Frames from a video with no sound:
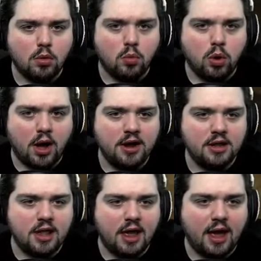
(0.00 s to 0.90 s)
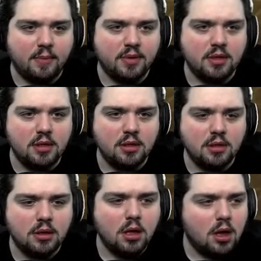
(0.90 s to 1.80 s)
Why did that happen?
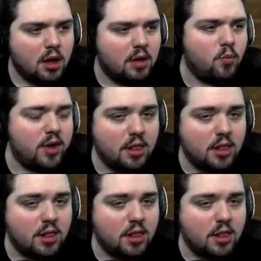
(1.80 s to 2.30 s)
And we